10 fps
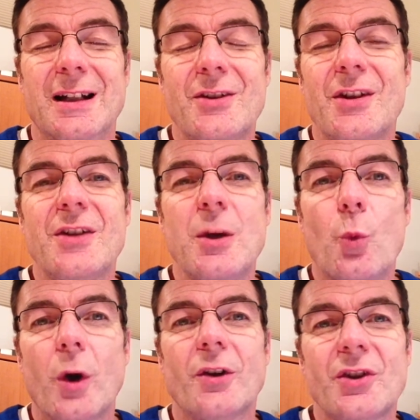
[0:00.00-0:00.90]
It says he
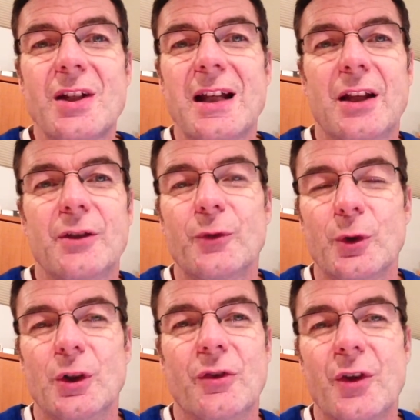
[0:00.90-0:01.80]
works together for
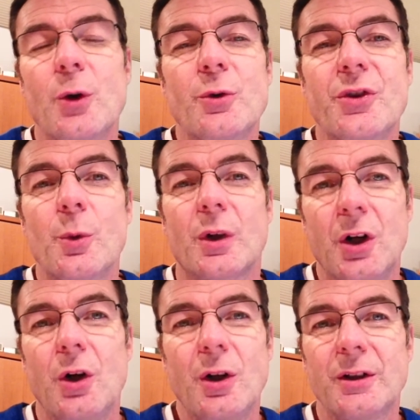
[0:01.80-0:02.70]
good, those who are
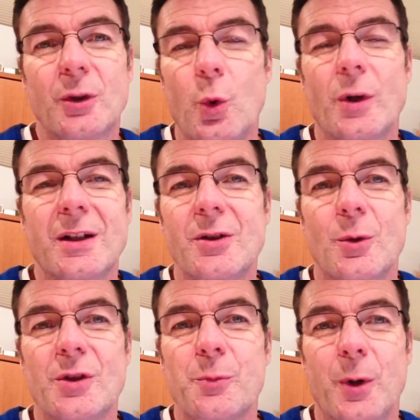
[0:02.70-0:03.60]
called according to
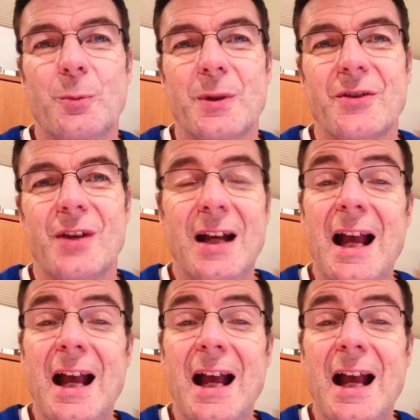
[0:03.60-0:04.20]
his purpose.